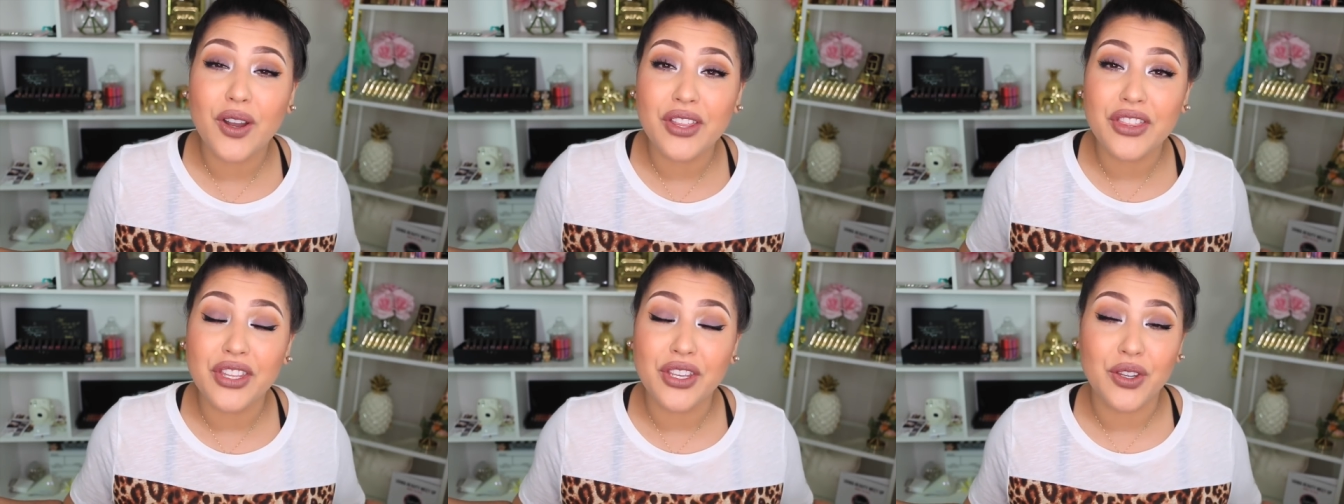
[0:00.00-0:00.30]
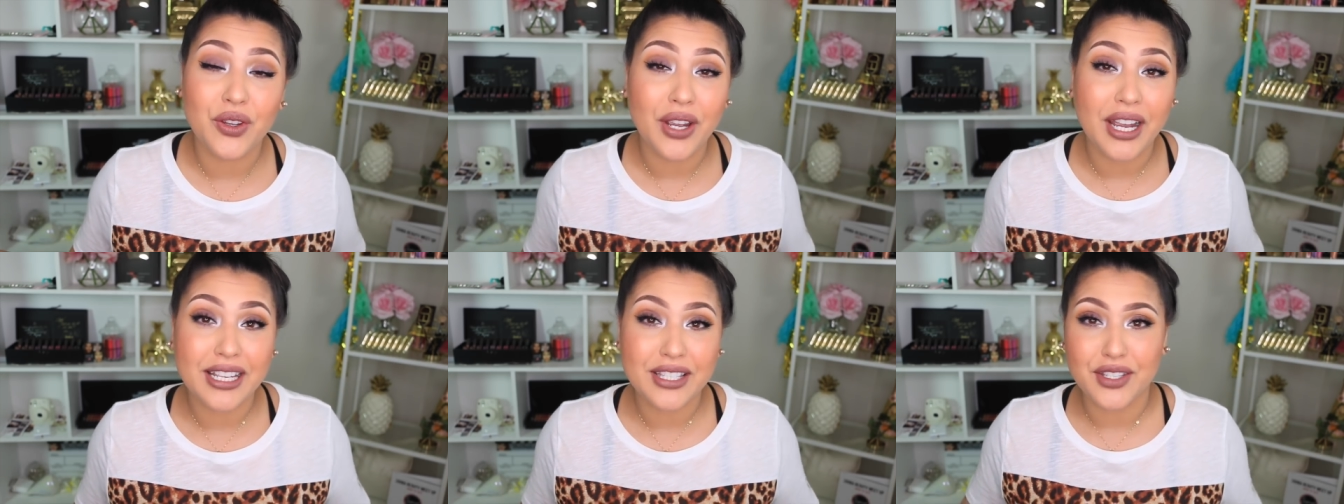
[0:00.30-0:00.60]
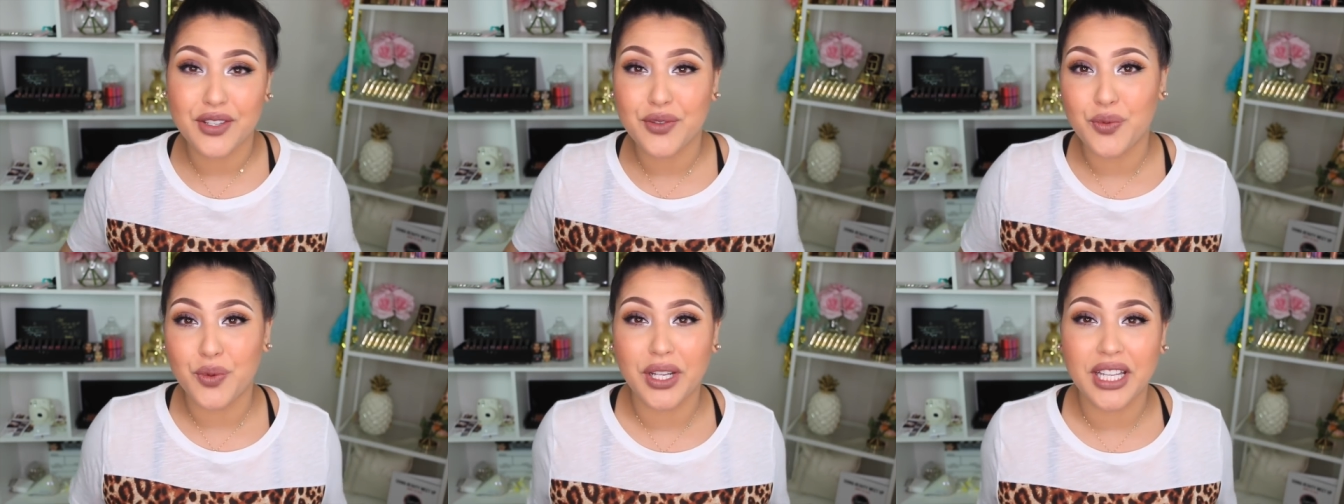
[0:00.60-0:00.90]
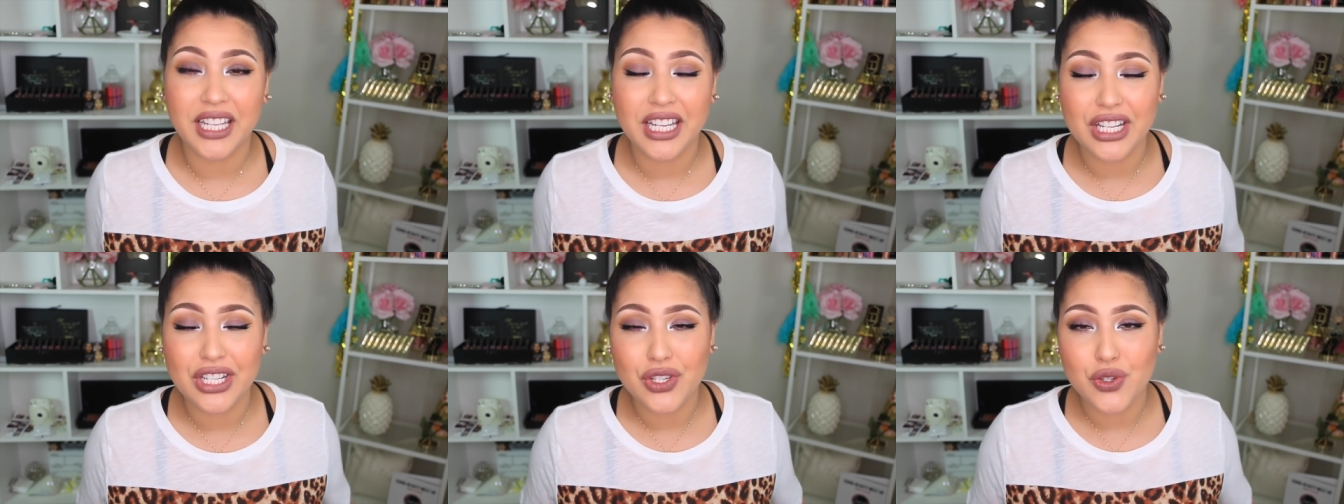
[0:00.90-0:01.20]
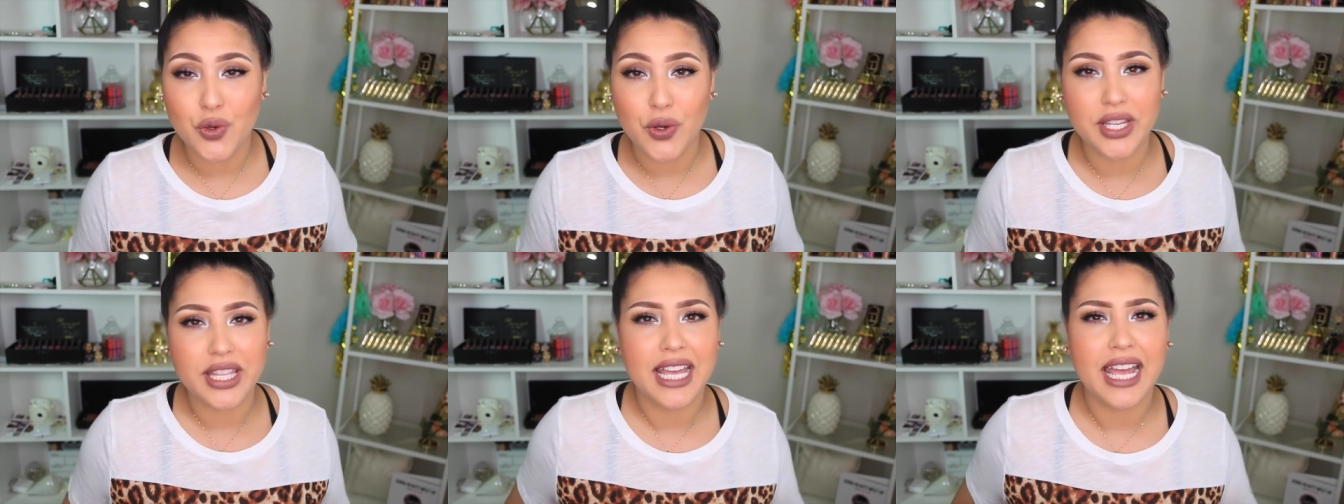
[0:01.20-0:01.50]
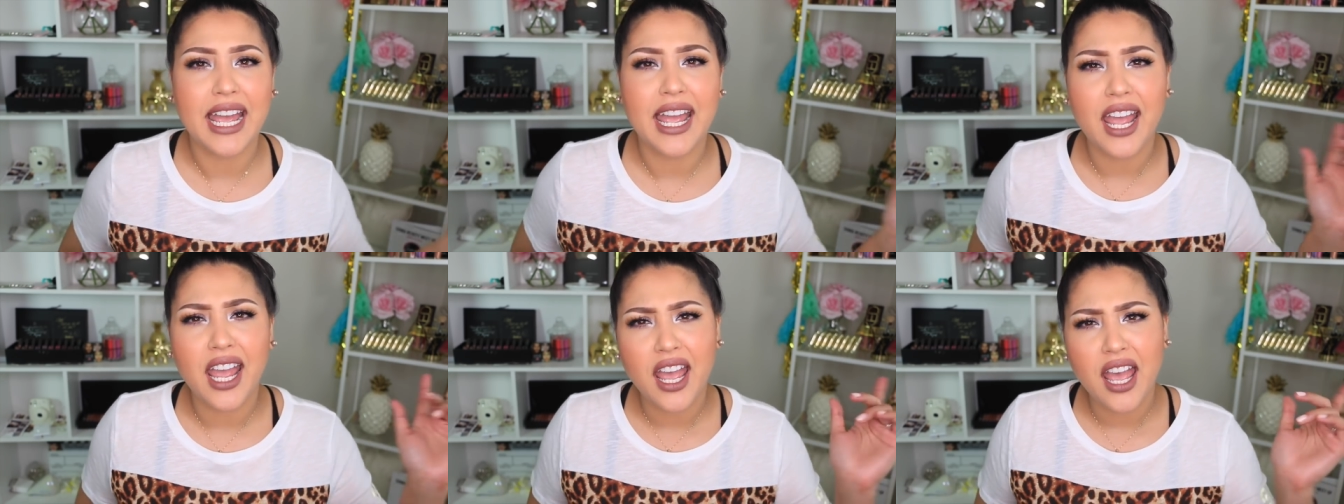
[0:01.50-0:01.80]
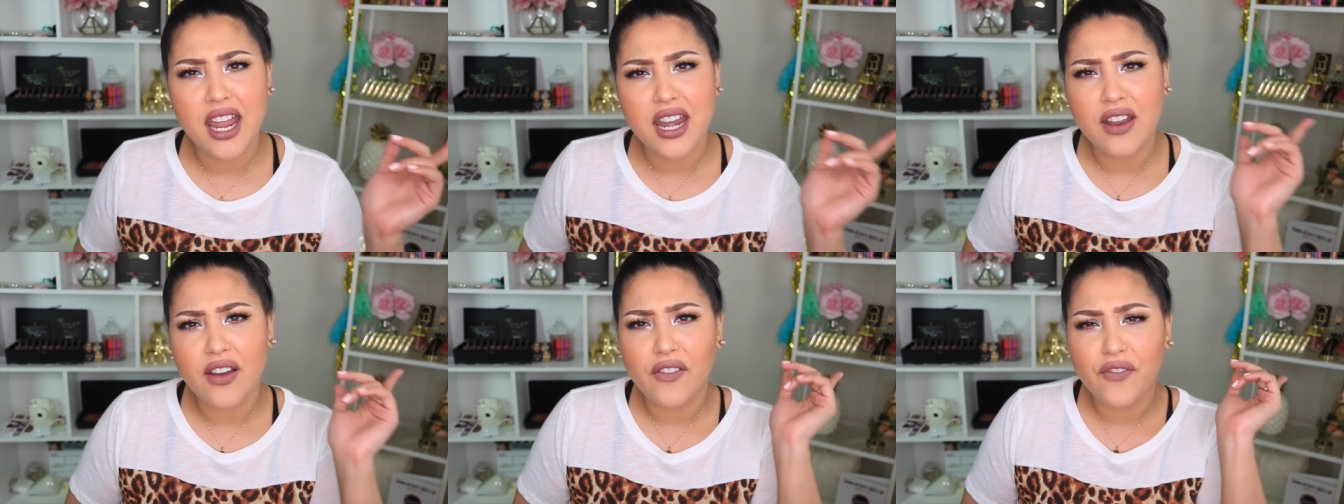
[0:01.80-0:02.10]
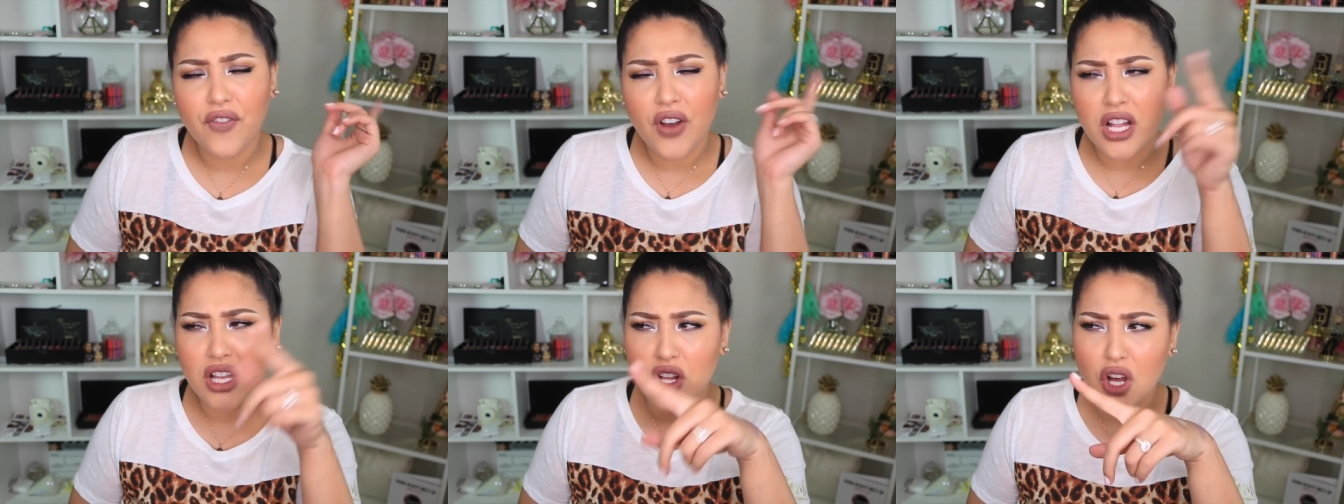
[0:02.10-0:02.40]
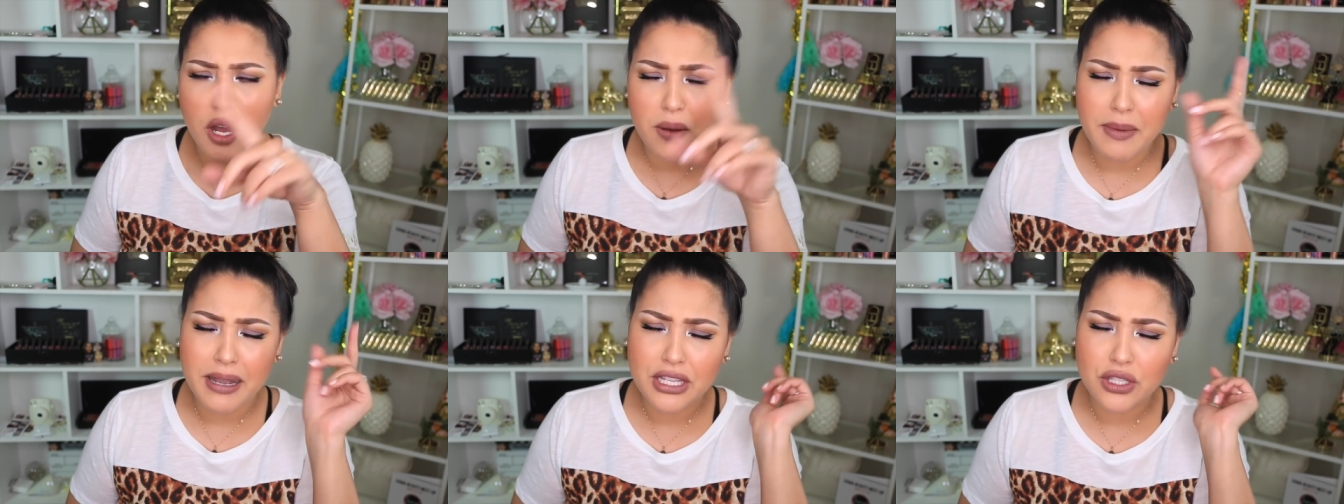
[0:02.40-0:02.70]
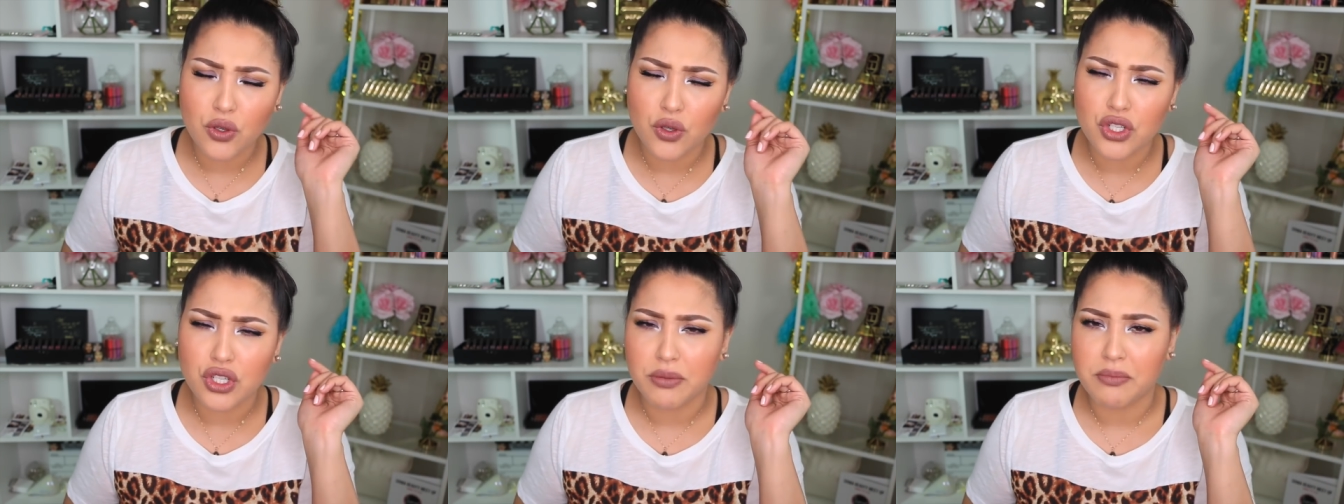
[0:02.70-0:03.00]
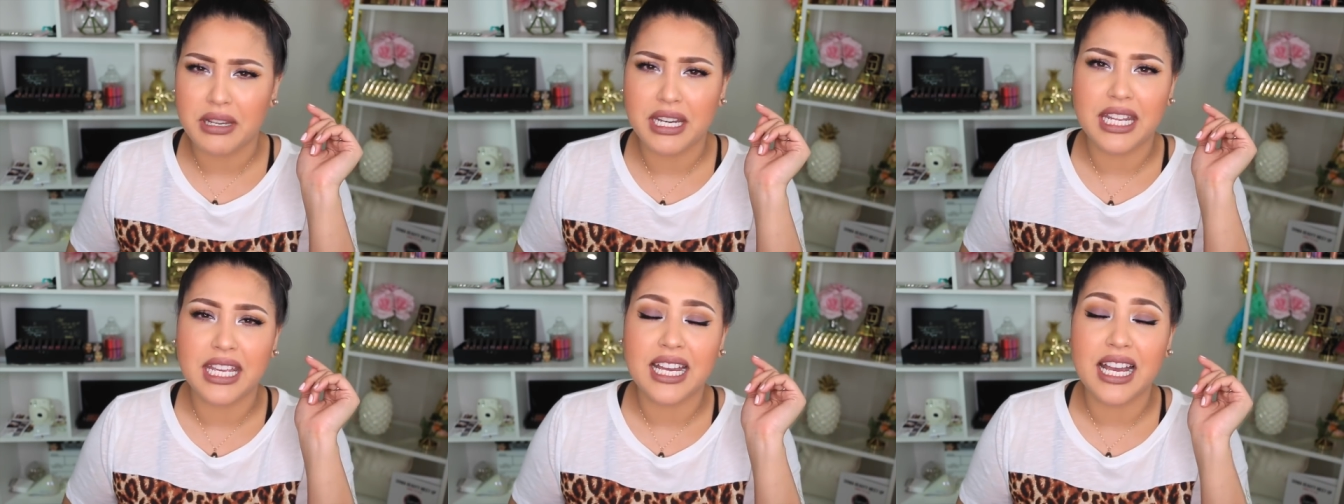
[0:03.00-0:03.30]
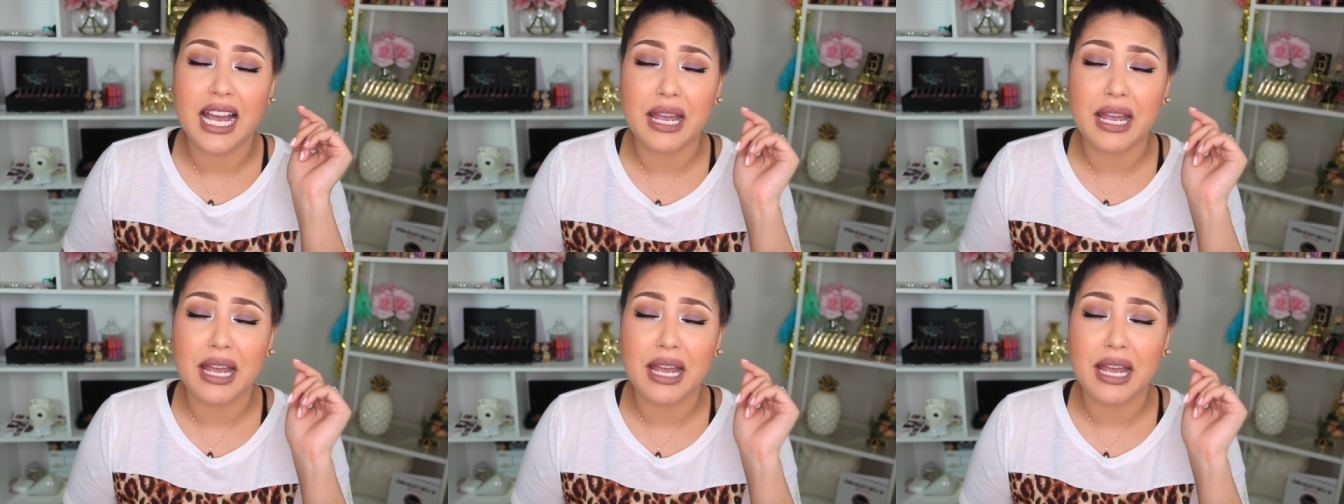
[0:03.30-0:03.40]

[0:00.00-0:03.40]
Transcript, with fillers: I think you guys would really enjoy that. And follow all my social media.